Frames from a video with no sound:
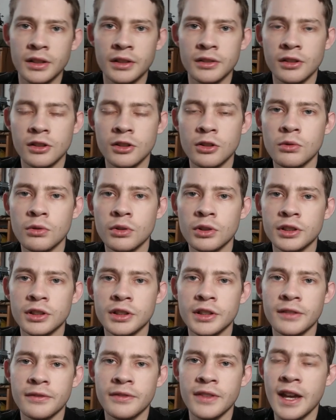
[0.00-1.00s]
in the
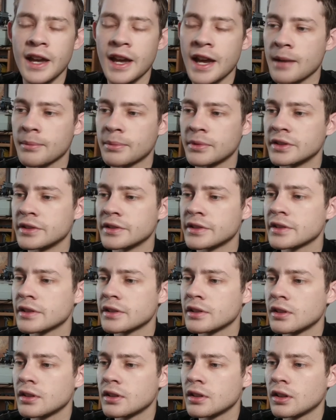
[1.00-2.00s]
corner if that happens.
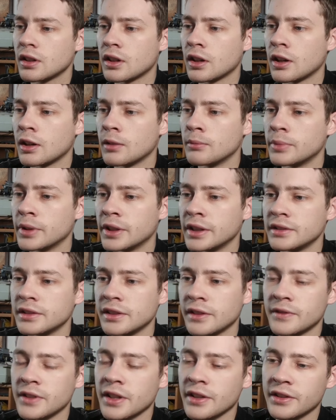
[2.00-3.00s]
But
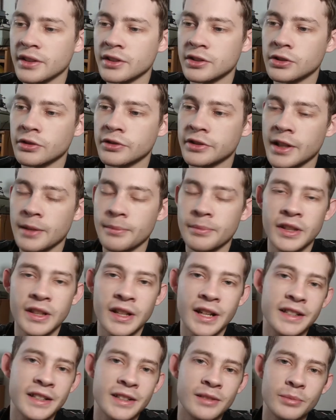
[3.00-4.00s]
if nothing shows up, then
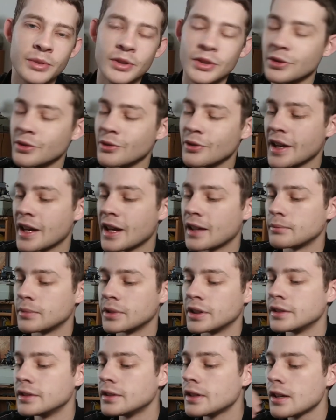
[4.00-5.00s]
I didn't pursue that.
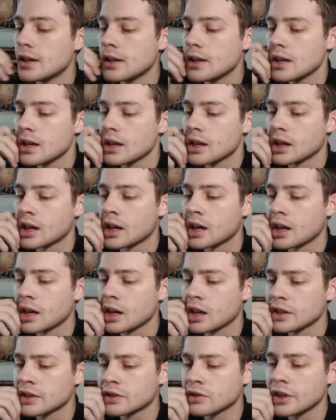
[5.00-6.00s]

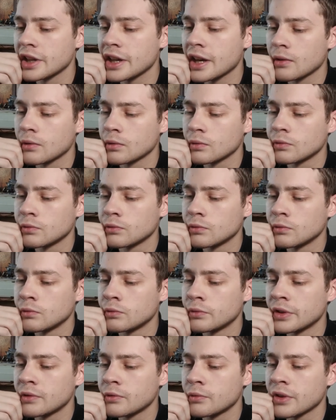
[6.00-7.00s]
But,
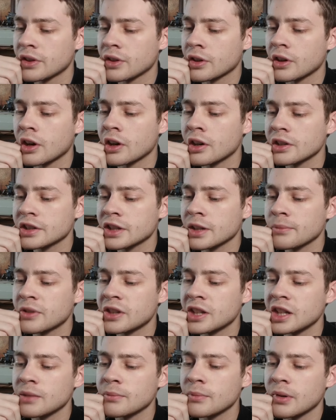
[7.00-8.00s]
with our art
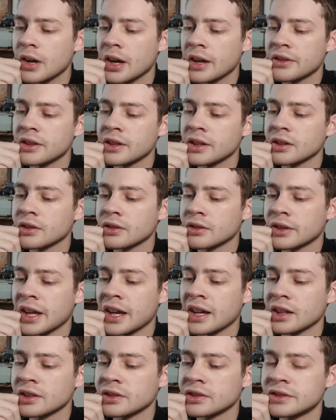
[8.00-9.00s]
sub-theme, I think
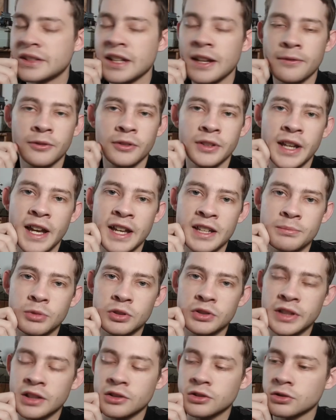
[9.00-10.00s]
that definitely has
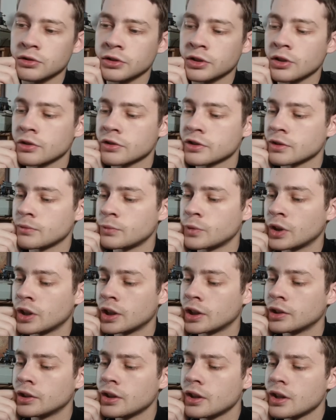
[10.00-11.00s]
potential to go
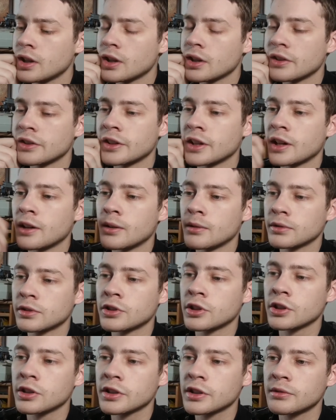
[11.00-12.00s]
somewhere. The
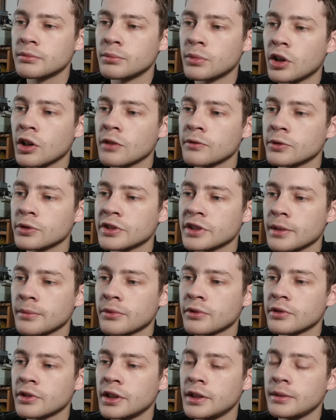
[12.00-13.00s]
current Marvel
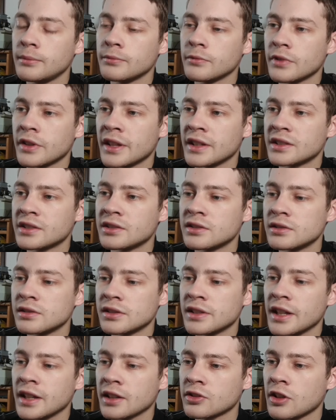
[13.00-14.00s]
sub-theme that's
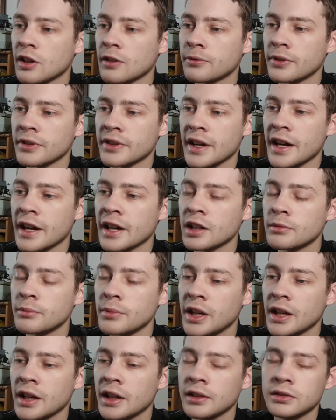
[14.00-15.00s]
kicked off with Iron
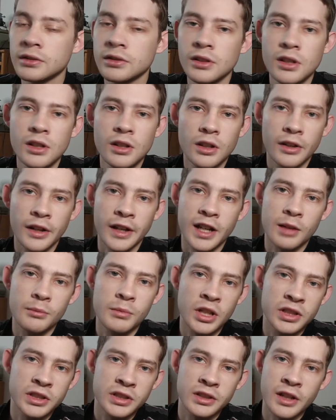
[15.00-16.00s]
Man, like I
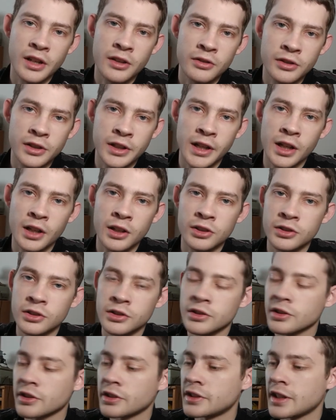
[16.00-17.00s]
mentioned, other
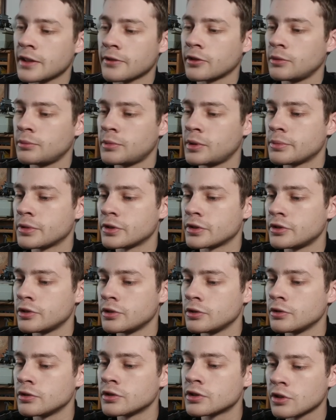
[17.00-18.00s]
characters could definitely be
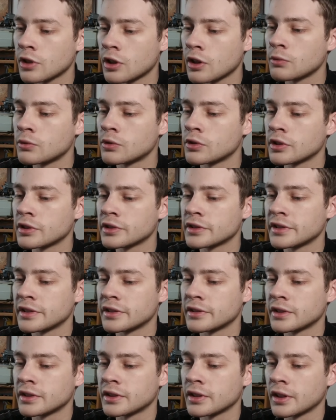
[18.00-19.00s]
pursued. Star Wars
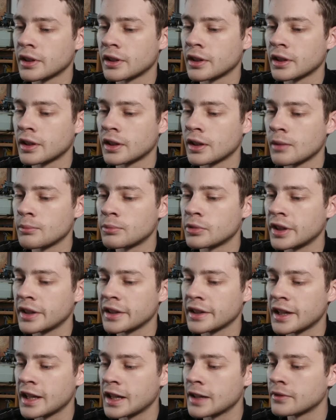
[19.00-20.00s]
is a
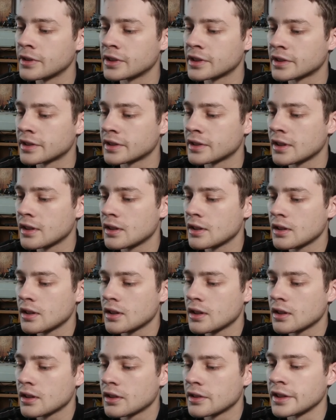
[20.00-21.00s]
blank canvas.
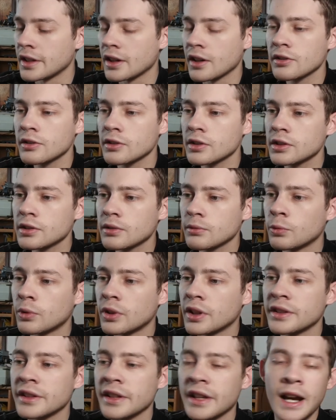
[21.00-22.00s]
The other
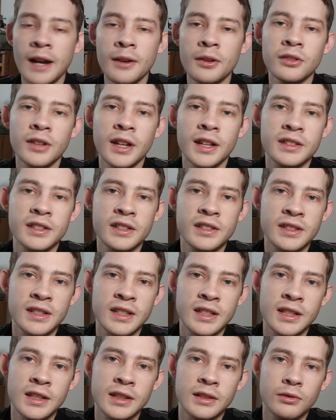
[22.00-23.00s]
one that I would like to
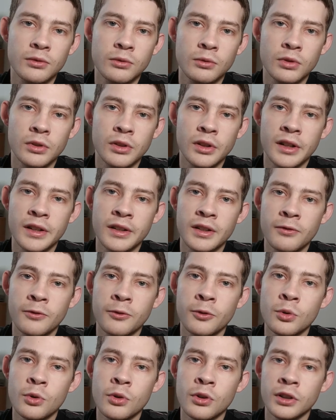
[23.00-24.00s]
see
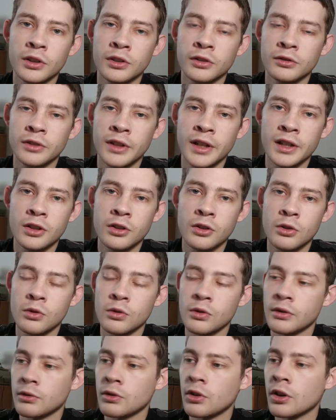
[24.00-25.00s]
for
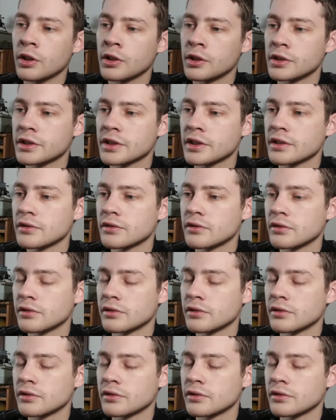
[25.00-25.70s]
Lego art,